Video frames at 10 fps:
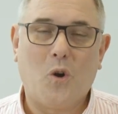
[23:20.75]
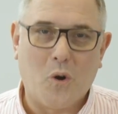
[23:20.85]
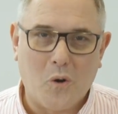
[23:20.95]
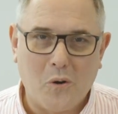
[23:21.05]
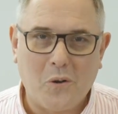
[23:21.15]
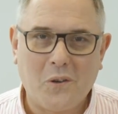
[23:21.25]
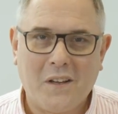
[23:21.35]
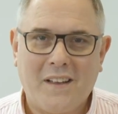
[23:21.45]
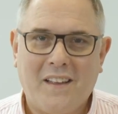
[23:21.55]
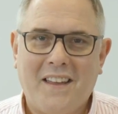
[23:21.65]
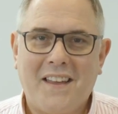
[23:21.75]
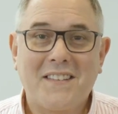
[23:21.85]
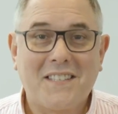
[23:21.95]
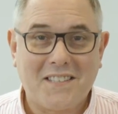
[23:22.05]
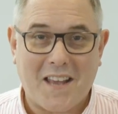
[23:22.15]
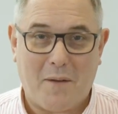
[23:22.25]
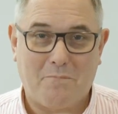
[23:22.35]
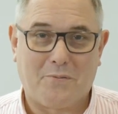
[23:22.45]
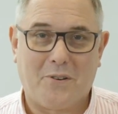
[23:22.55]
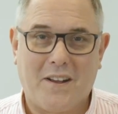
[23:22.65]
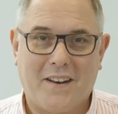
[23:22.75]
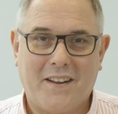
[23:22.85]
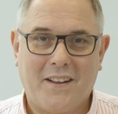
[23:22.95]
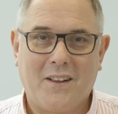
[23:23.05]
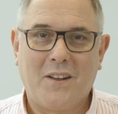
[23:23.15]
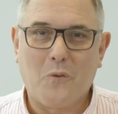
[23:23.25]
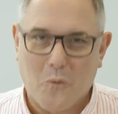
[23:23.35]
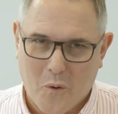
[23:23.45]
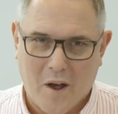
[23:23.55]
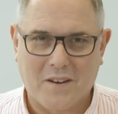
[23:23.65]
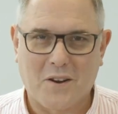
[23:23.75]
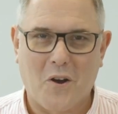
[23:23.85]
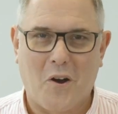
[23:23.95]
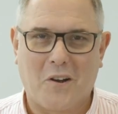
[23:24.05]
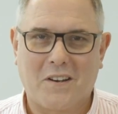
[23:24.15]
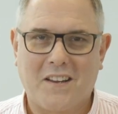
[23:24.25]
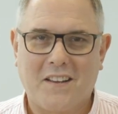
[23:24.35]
all separate, one God.